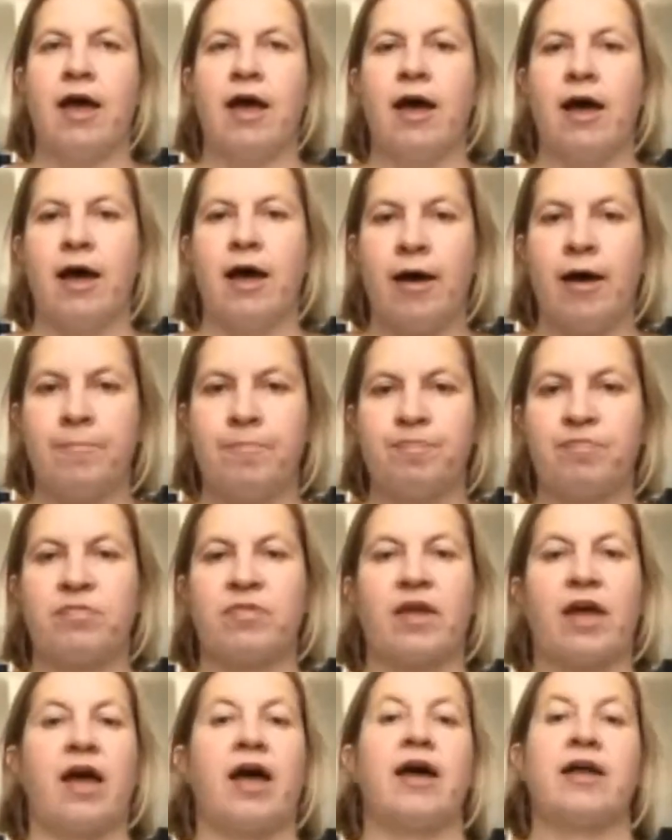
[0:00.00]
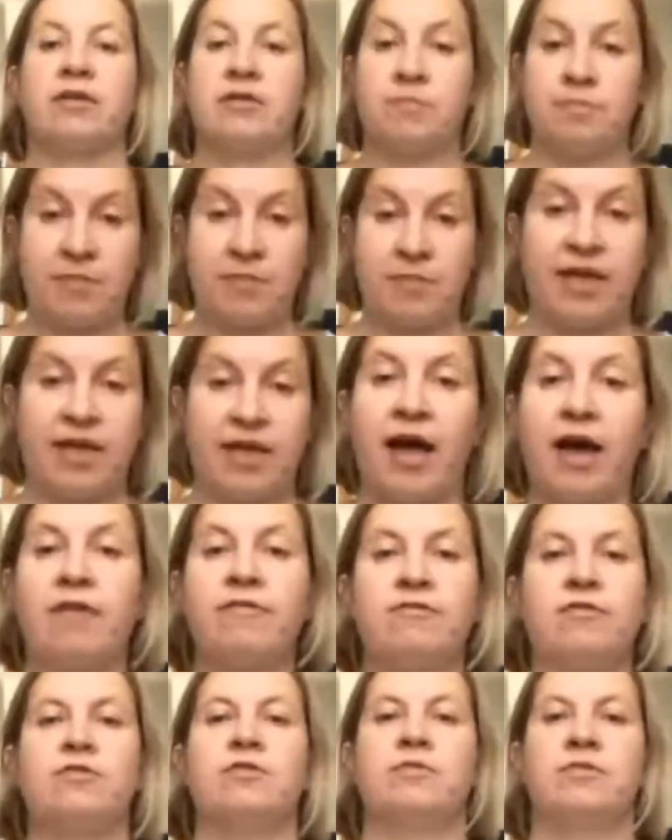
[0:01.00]
And be
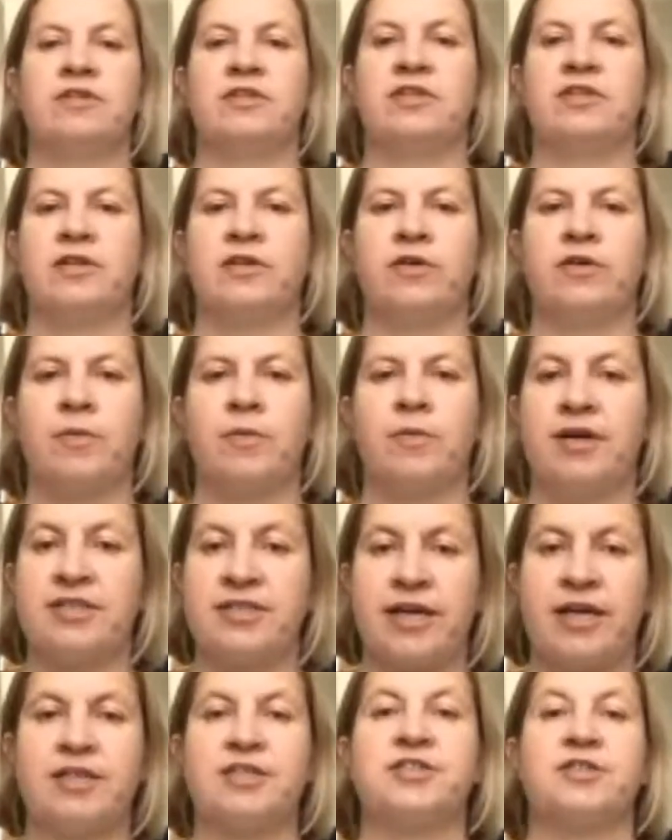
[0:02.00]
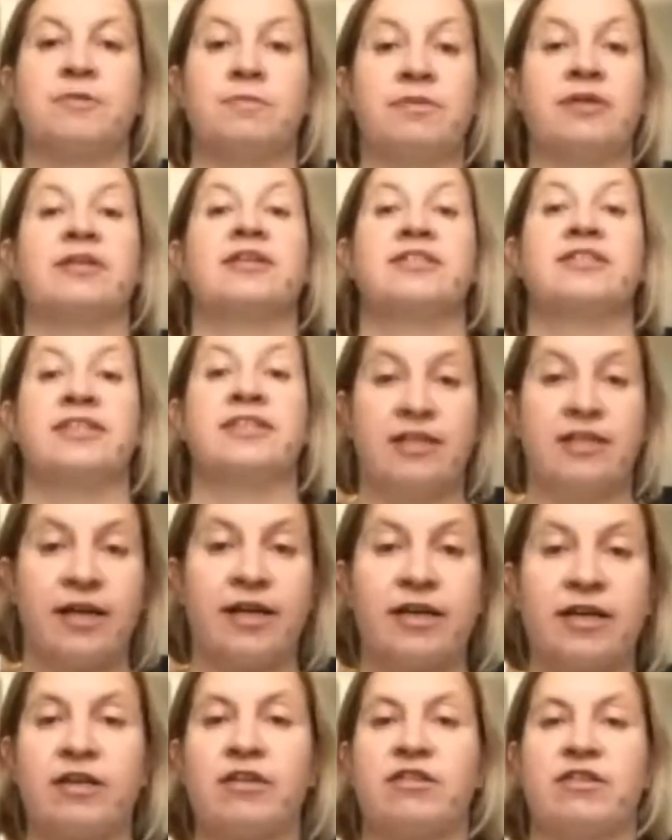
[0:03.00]
careful with the anonymization, because in
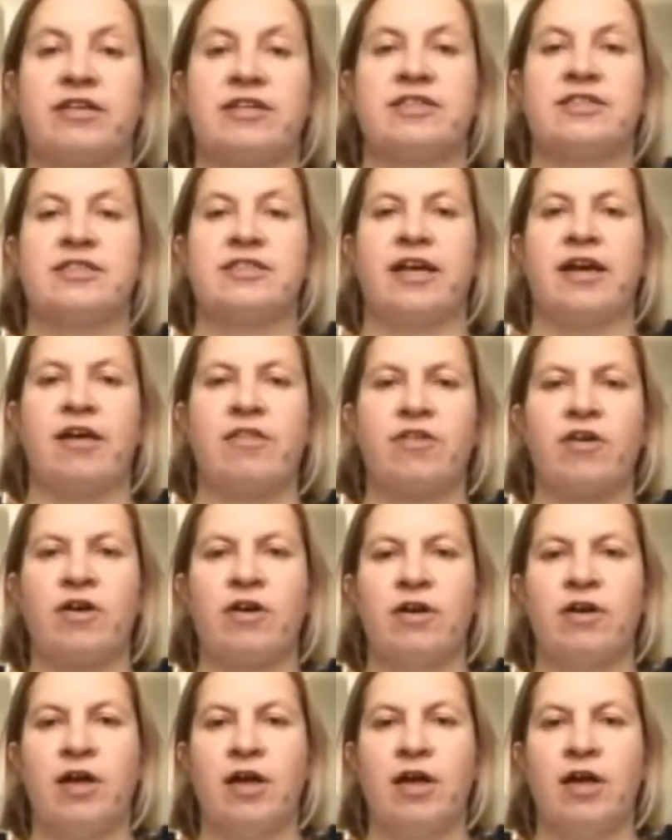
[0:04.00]
linking things together,